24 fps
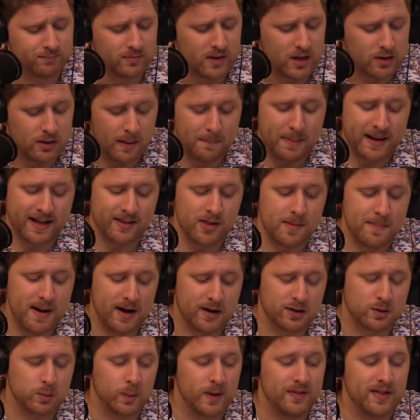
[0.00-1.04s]
So I'm picking the
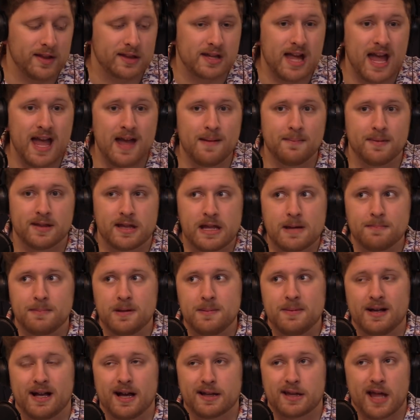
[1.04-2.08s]
Bears to win this game simply
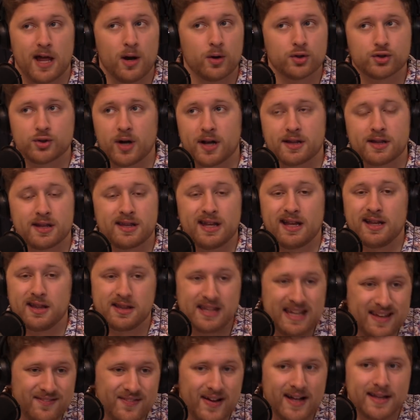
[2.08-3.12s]
because I don't trust the Saints
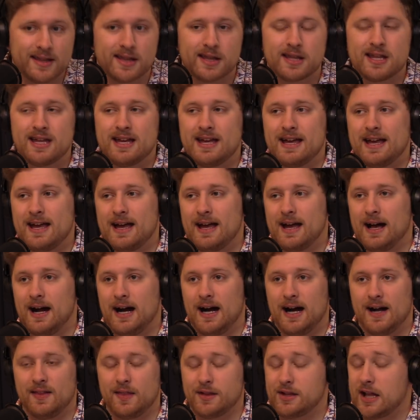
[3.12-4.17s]
defense.
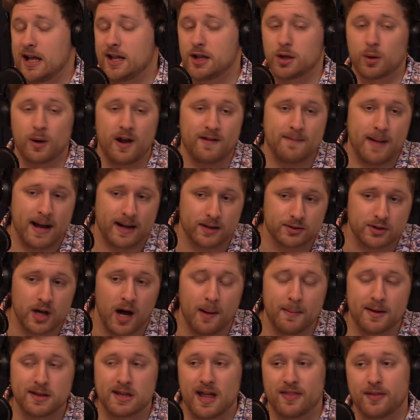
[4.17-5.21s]
The Saints don't have Michael
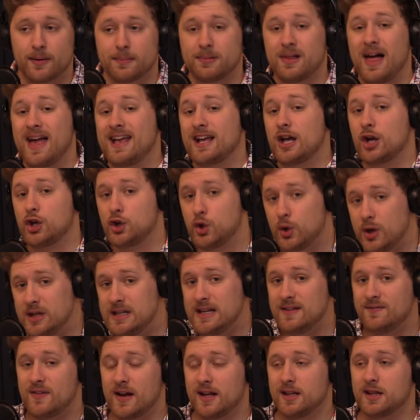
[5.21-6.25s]
Thomas, and they're playing a good
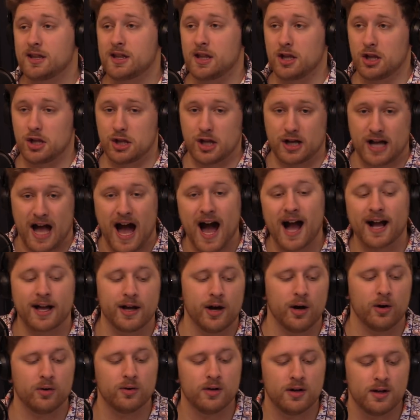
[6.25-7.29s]
defense,
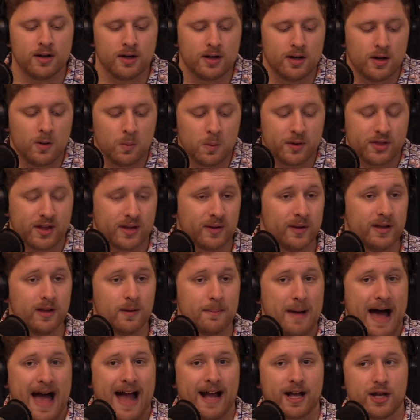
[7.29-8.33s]
Chicago, with Khalil
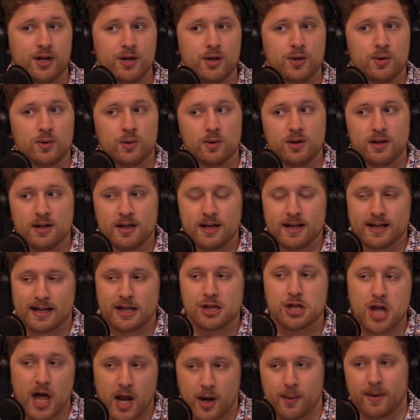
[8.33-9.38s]
Mack, who can
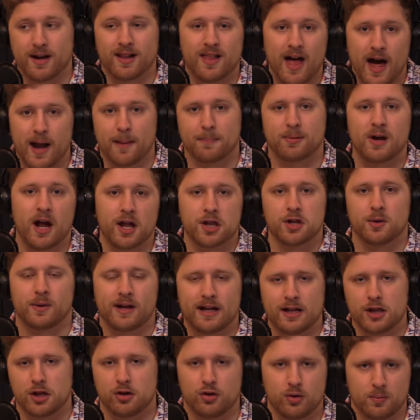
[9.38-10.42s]
generate a lot of pressure
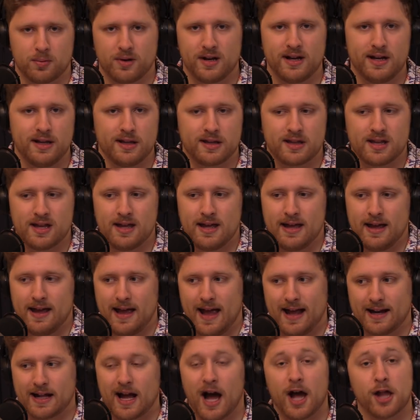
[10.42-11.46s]
against Drew Brees
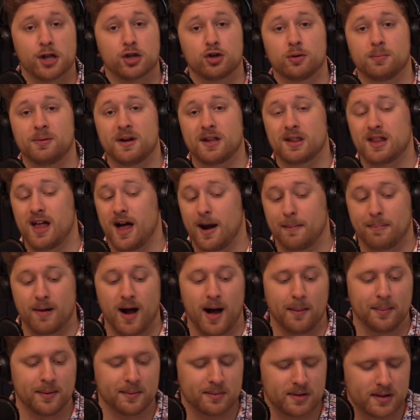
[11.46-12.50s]
and cause Drew Brees a lot of
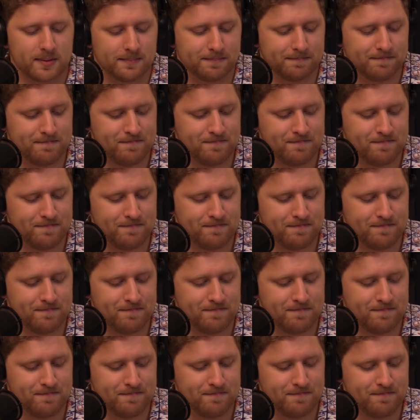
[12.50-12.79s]
problems.